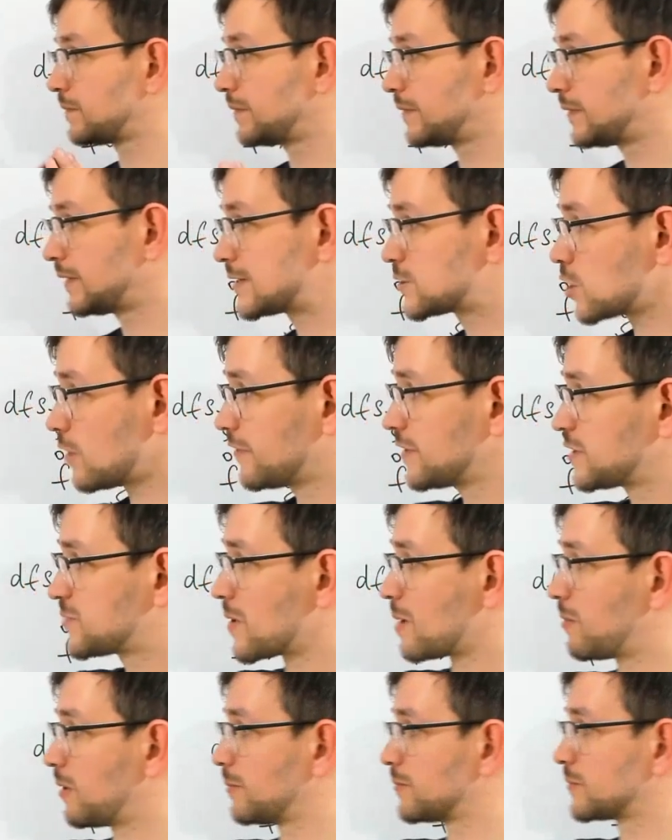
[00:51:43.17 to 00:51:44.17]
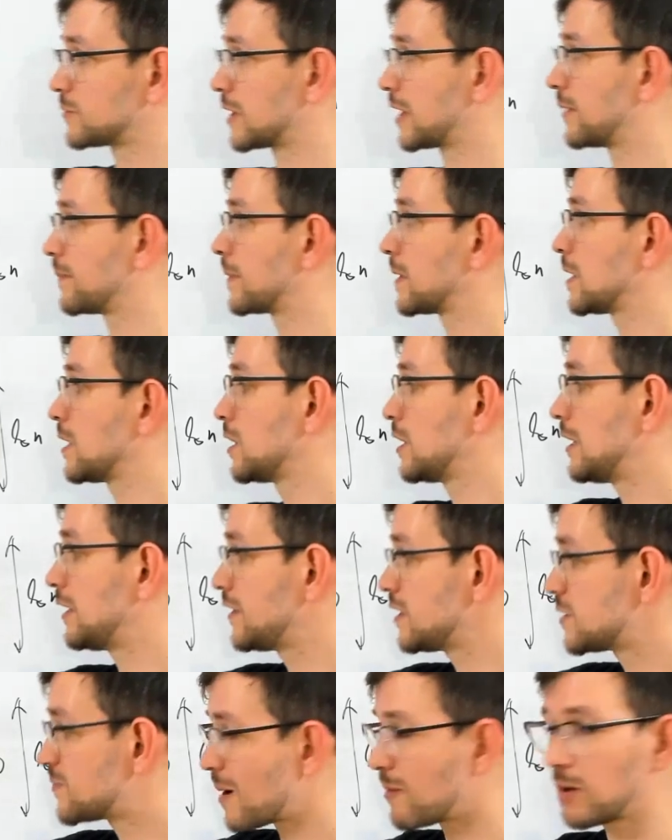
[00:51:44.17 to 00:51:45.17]
let's solve this problem. Again, in
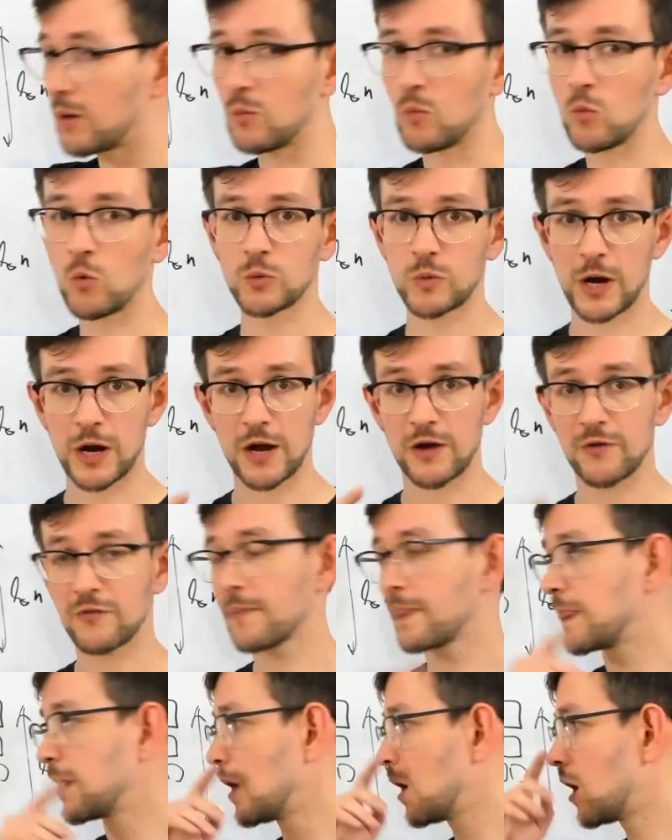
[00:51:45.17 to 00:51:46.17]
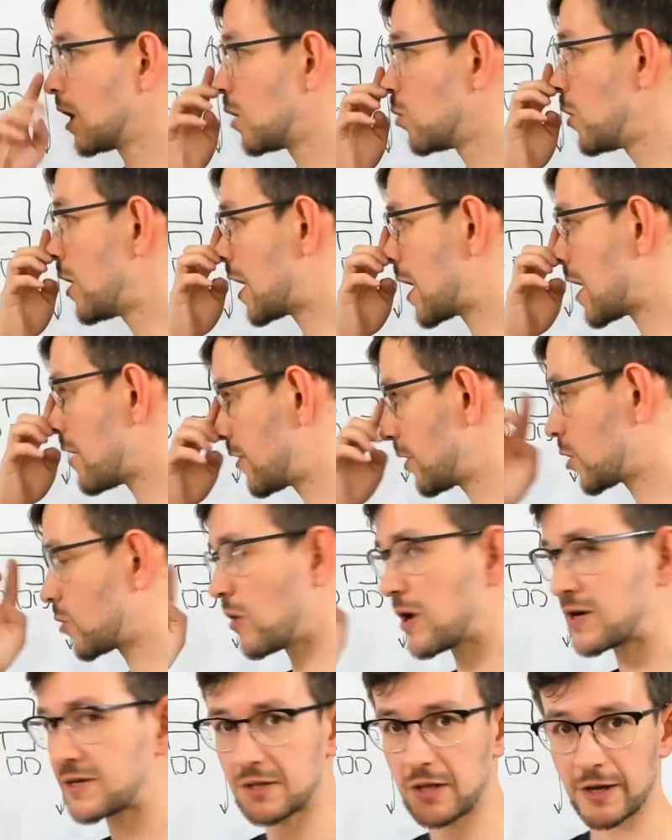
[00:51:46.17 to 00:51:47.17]
this problem, what we have
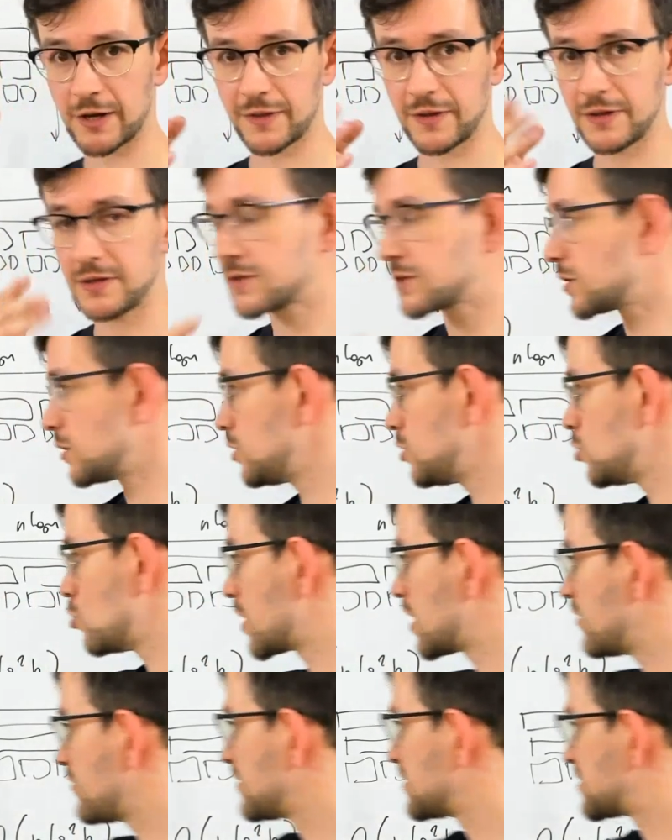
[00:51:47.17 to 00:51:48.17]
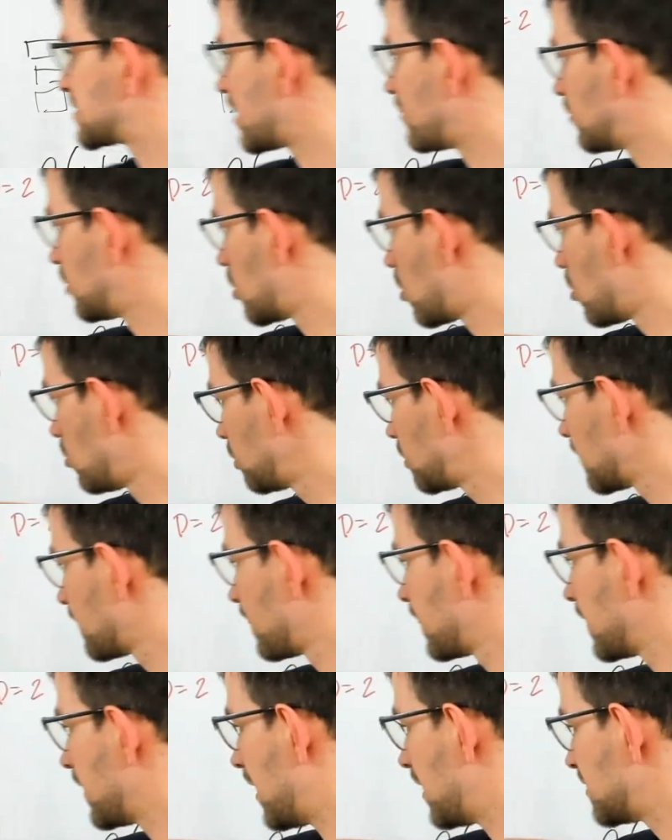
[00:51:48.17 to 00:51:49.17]
requests like this. You're given some node
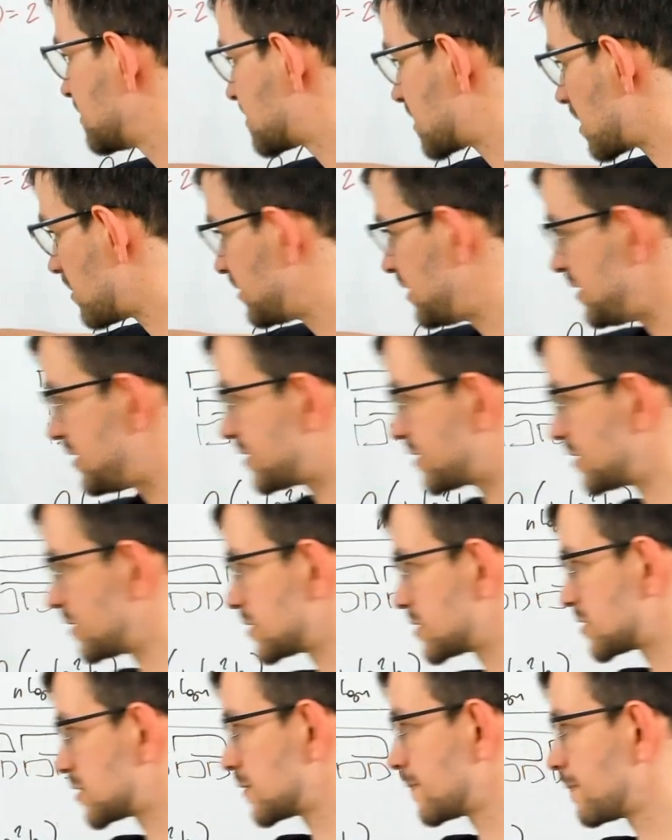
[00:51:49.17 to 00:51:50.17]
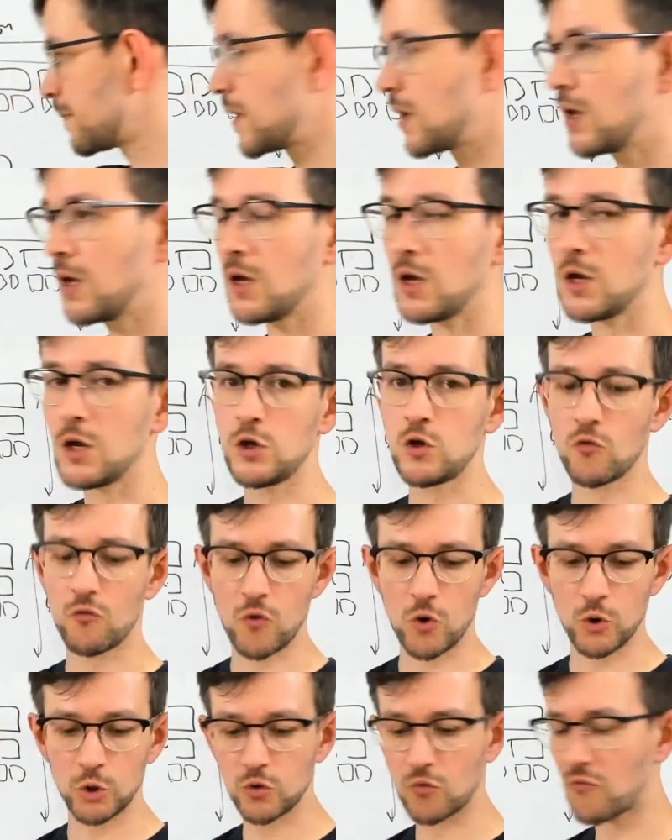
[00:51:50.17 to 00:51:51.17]
and some distance. You
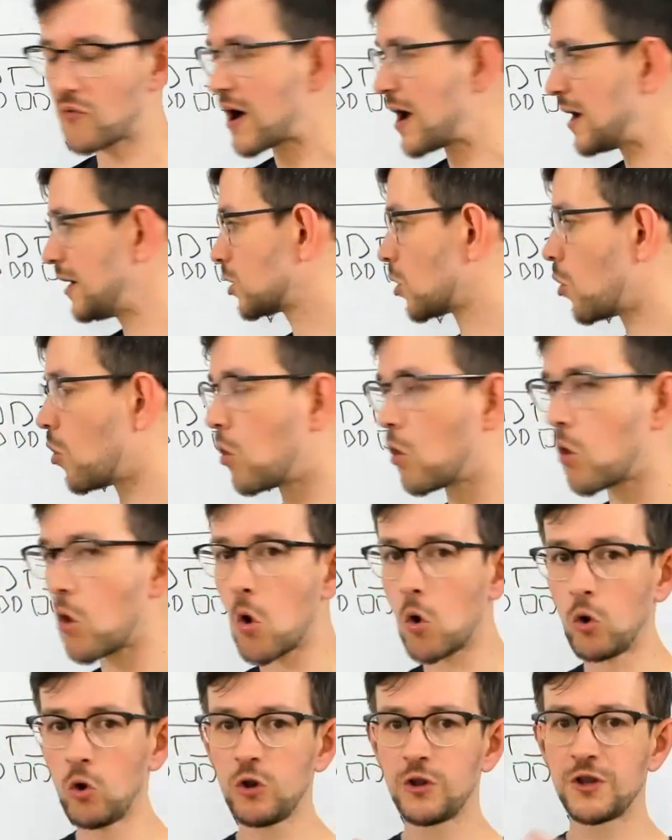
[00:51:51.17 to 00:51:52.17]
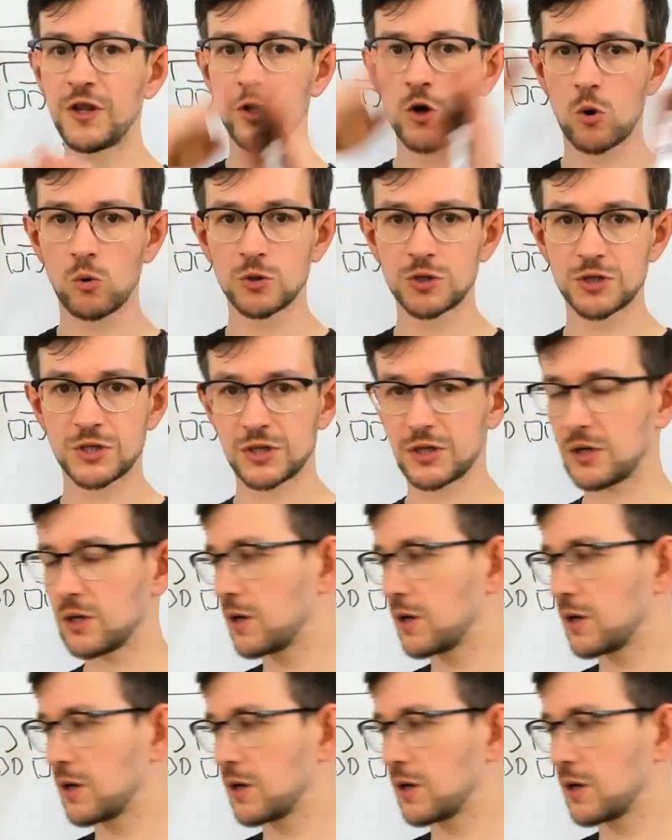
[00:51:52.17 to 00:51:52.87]
want to find all the nodes